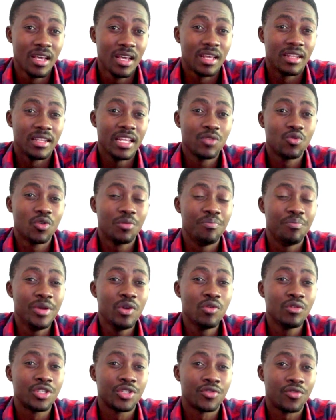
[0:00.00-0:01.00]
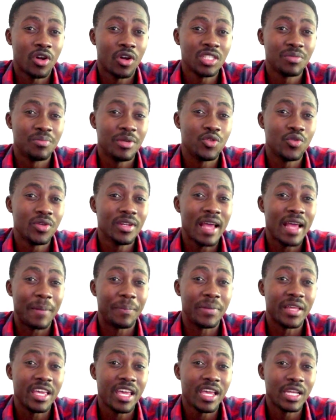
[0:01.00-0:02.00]
This would build trust between the
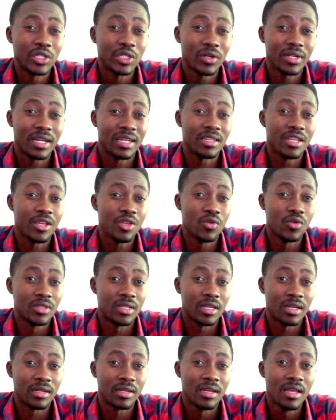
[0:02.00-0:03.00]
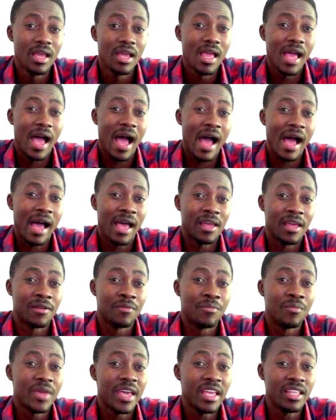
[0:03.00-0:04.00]
application and the user
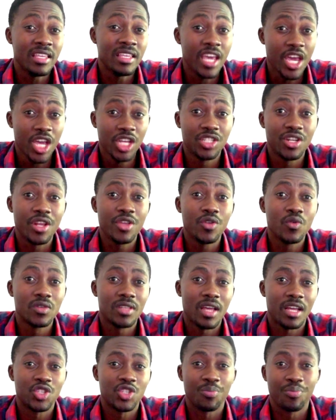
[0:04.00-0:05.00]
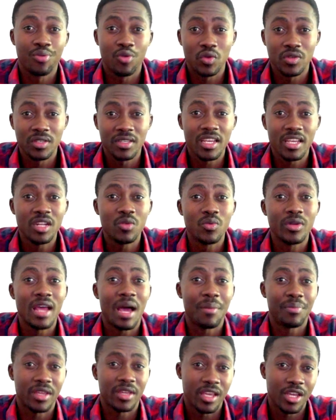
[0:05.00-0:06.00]
and engage the user to proceed with the
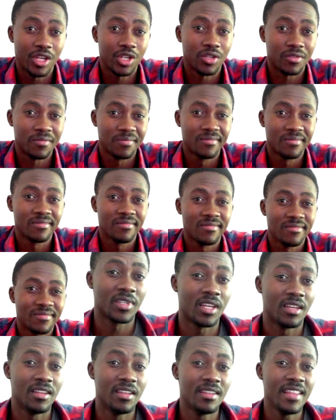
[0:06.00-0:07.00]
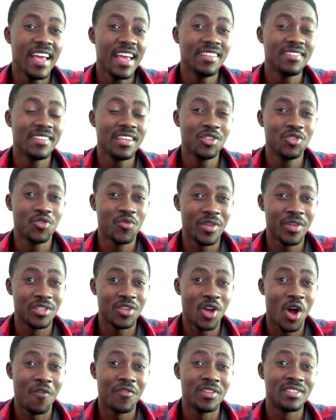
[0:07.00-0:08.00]
application. The next thing to
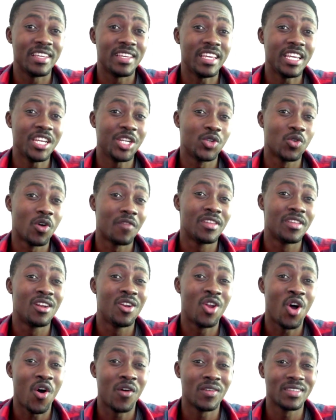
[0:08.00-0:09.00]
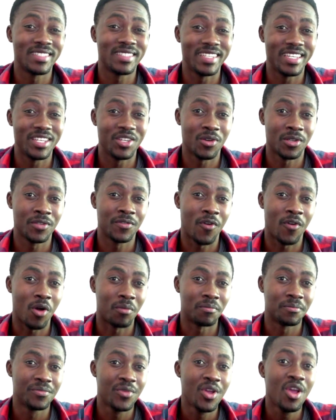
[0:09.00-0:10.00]
resolve is the issue of the long, tedious form.
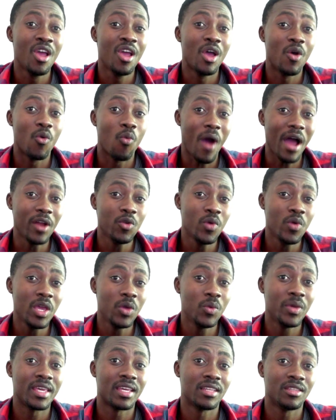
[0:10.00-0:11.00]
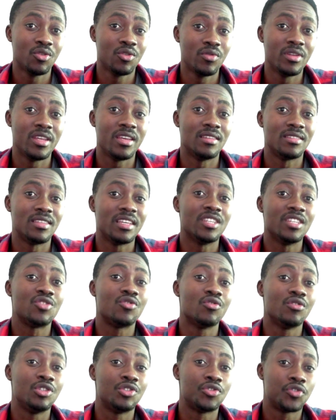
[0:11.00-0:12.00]
One way we can do this is to
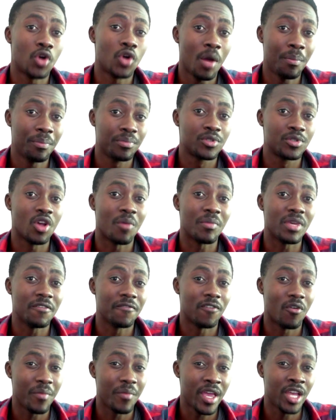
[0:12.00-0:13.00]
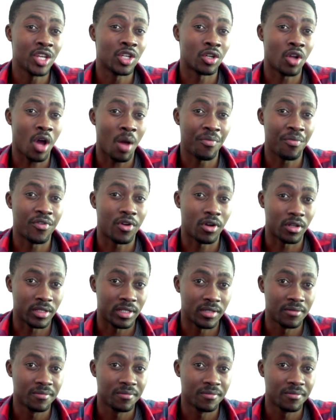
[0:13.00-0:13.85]
drop some information up front.